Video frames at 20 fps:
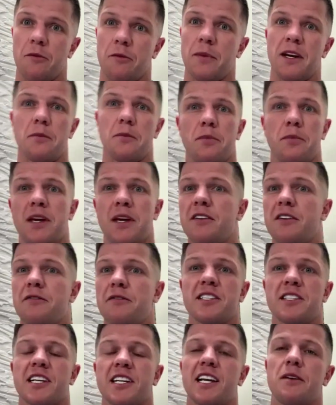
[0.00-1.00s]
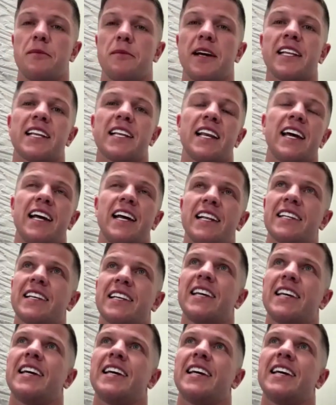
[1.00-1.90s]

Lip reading: I've been in peak physical and mental health.